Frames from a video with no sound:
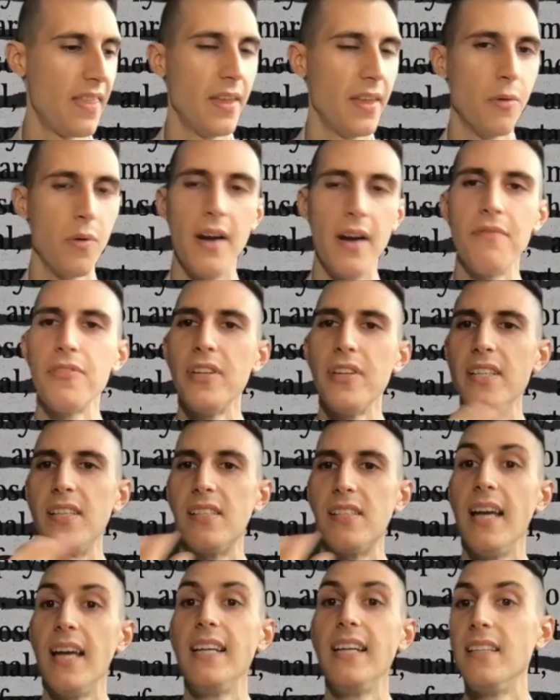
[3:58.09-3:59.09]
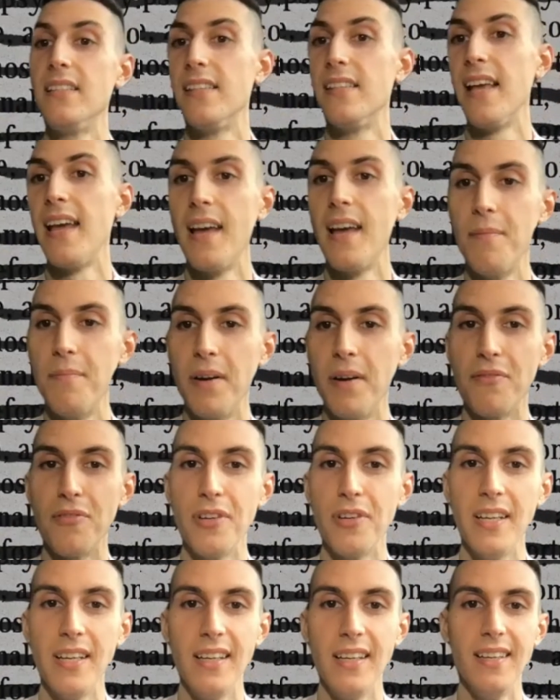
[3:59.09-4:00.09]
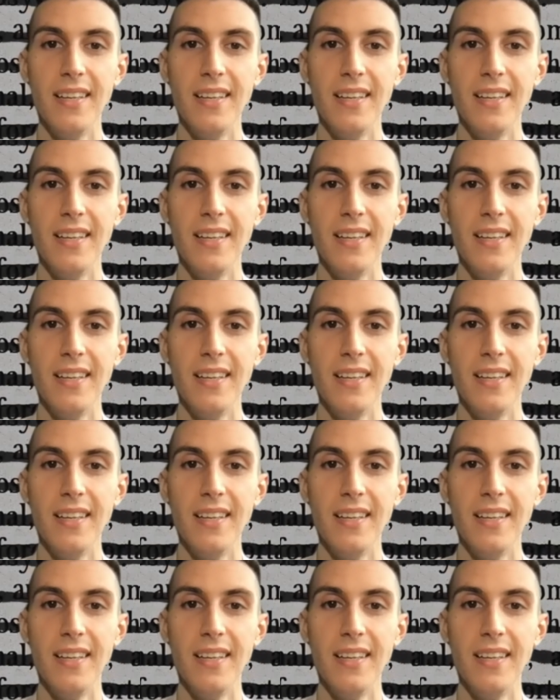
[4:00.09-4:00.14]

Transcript: they were every psych exam, every